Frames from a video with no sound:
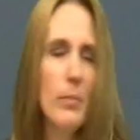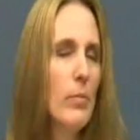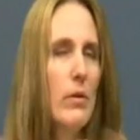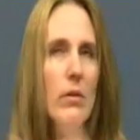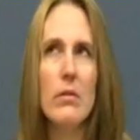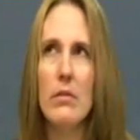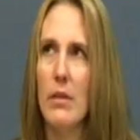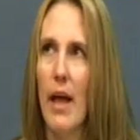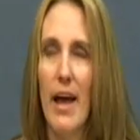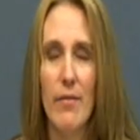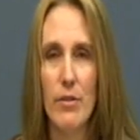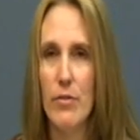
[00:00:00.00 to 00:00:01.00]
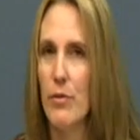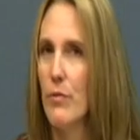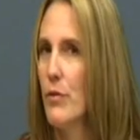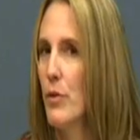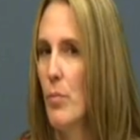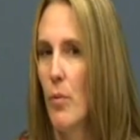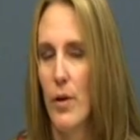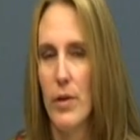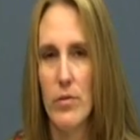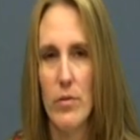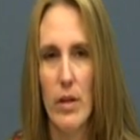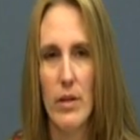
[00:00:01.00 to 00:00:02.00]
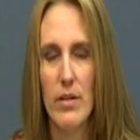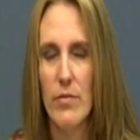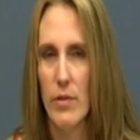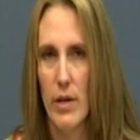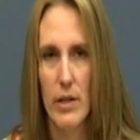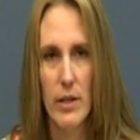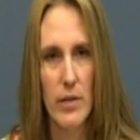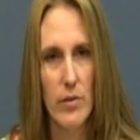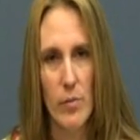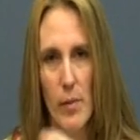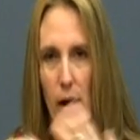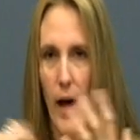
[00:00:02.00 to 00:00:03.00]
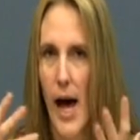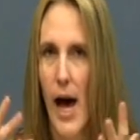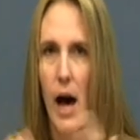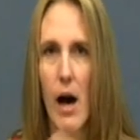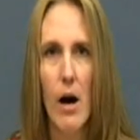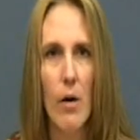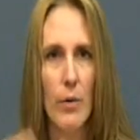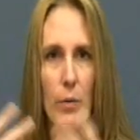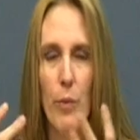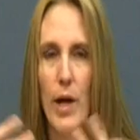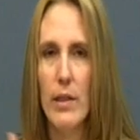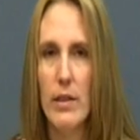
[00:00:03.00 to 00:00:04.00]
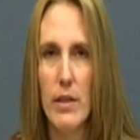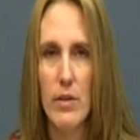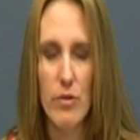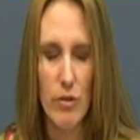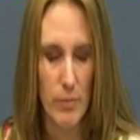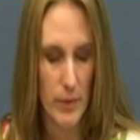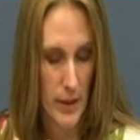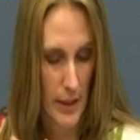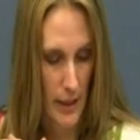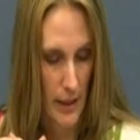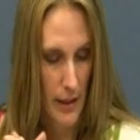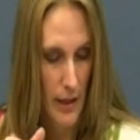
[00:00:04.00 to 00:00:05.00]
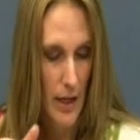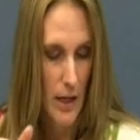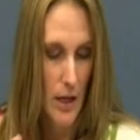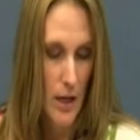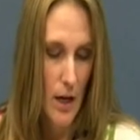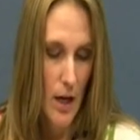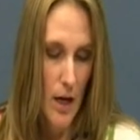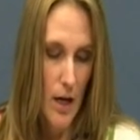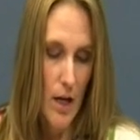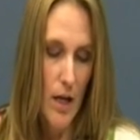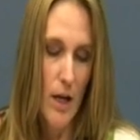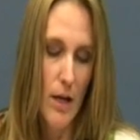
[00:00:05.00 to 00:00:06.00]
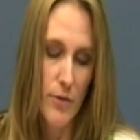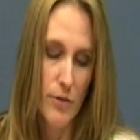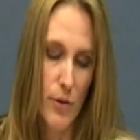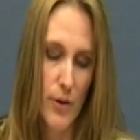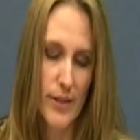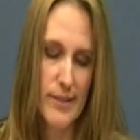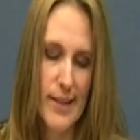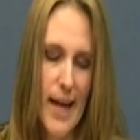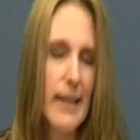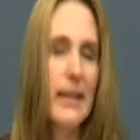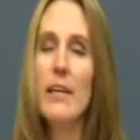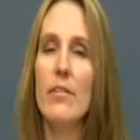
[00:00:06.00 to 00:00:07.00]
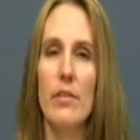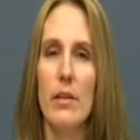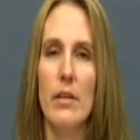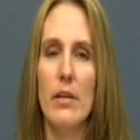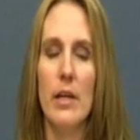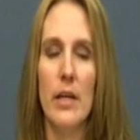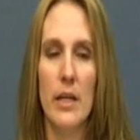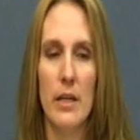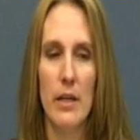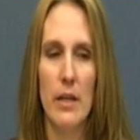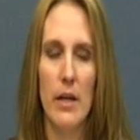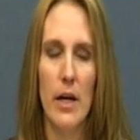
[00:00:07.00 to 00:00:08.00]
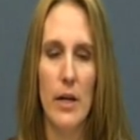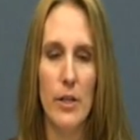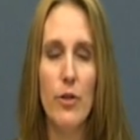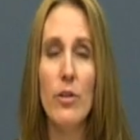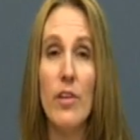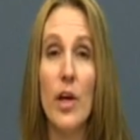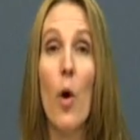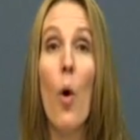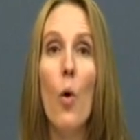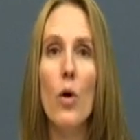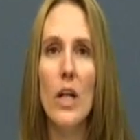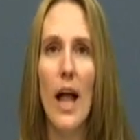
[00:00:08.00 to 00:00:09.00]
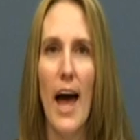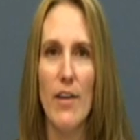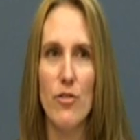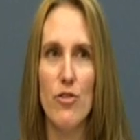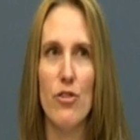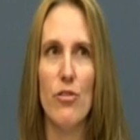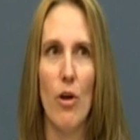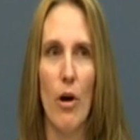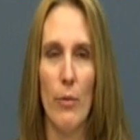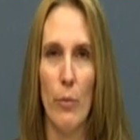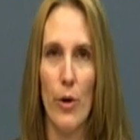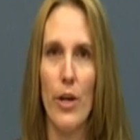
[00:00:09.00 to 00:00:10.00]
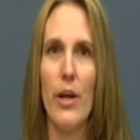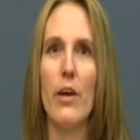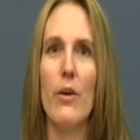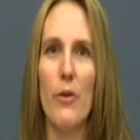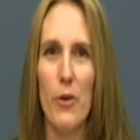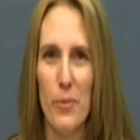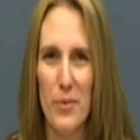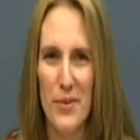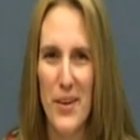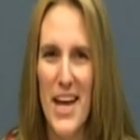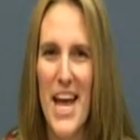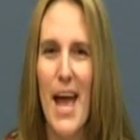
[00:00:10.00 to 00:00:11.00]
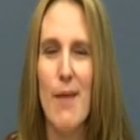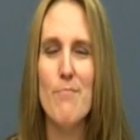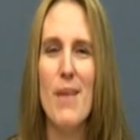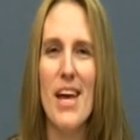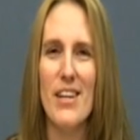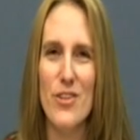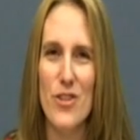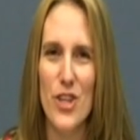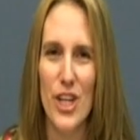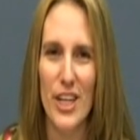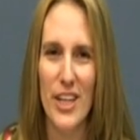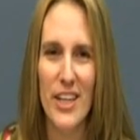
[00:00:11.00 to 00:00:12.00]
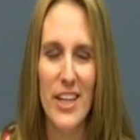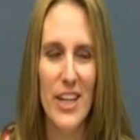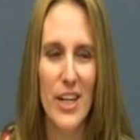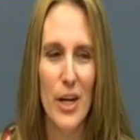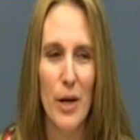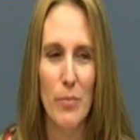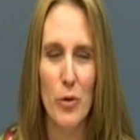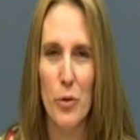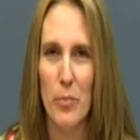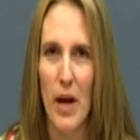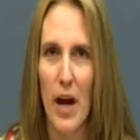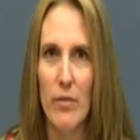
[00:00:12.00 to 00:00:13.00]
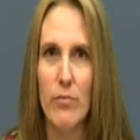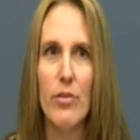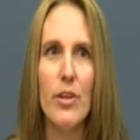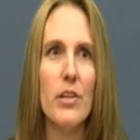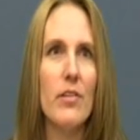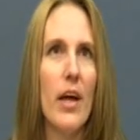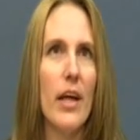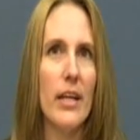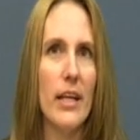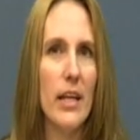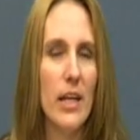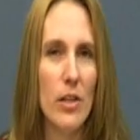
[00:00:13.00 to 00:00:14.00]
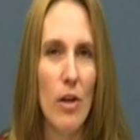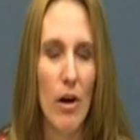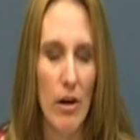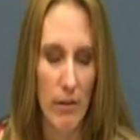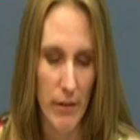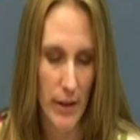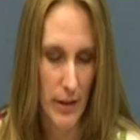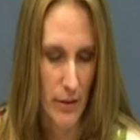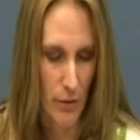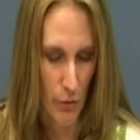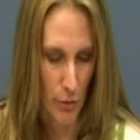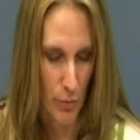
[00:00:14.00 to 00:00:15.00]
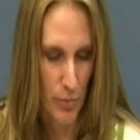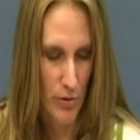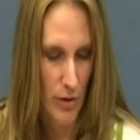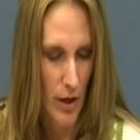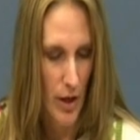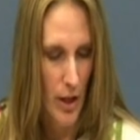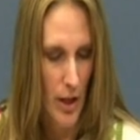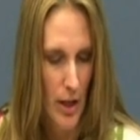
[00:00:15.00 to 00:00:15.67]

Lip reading: People have different viewpoints and different ideas about how and when things should be done. So it's not easy. You can take a whole class just on working in groups and managing group conflict and getting along in groups.